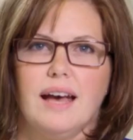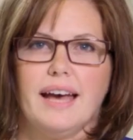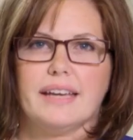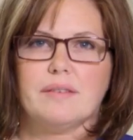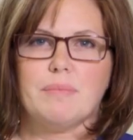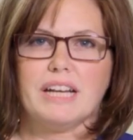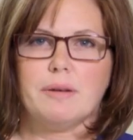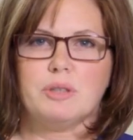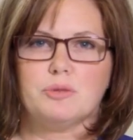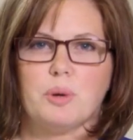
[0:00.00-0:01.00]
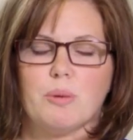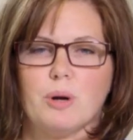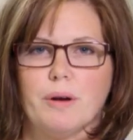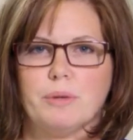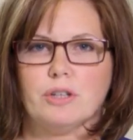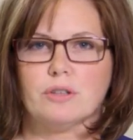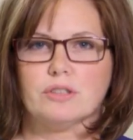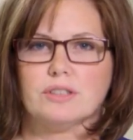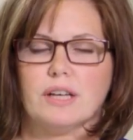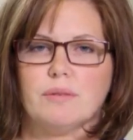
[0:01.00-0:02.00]
Hi, my name is Barbara. I'm a
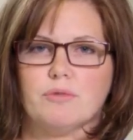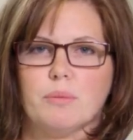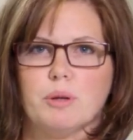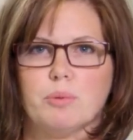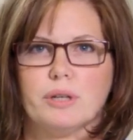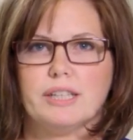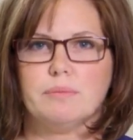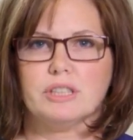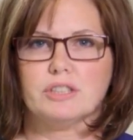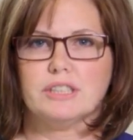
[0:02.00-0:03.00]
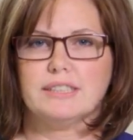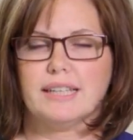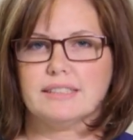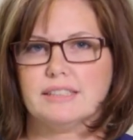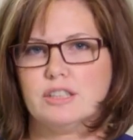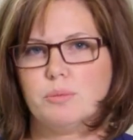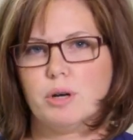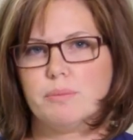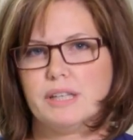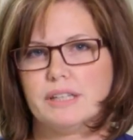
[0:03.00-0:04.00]
nurse from the pre-admission testing
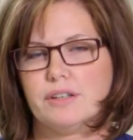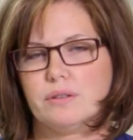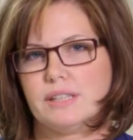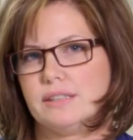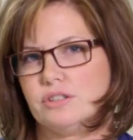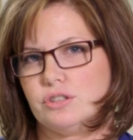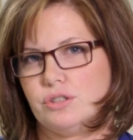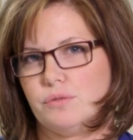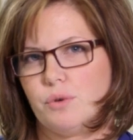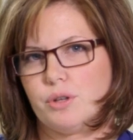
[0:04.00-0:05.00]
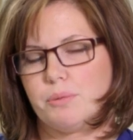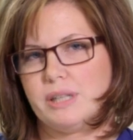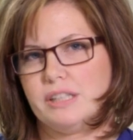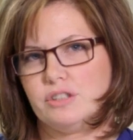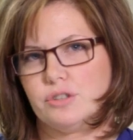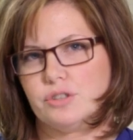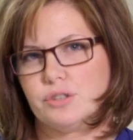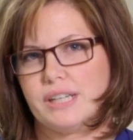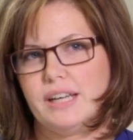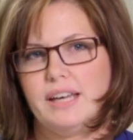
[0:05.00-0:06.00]
department here at the Institute for Orthopedic
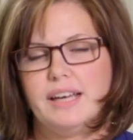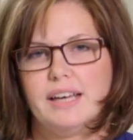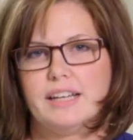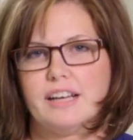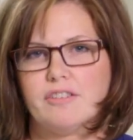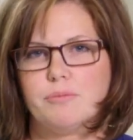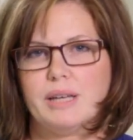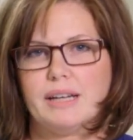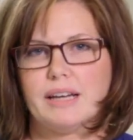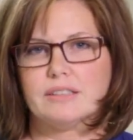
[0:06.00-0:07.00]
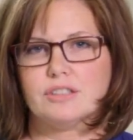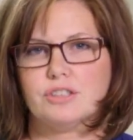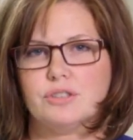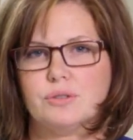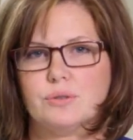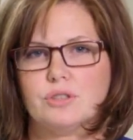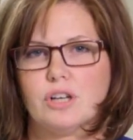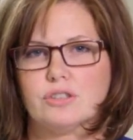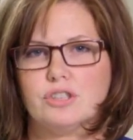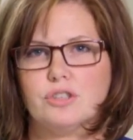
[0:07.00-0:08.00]
Surgery, and I've been asked to
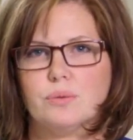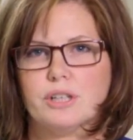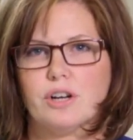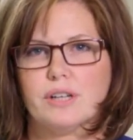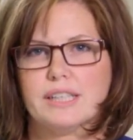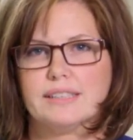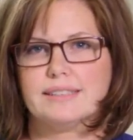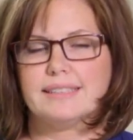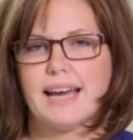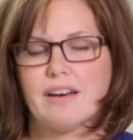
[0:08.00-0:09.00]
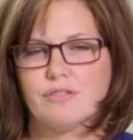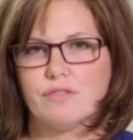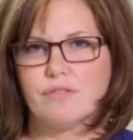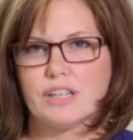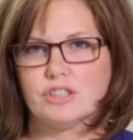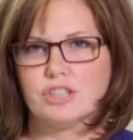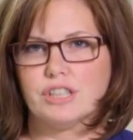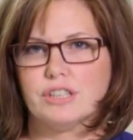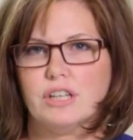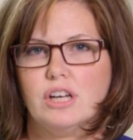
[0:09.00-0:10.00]
talk to you regarding a staph infection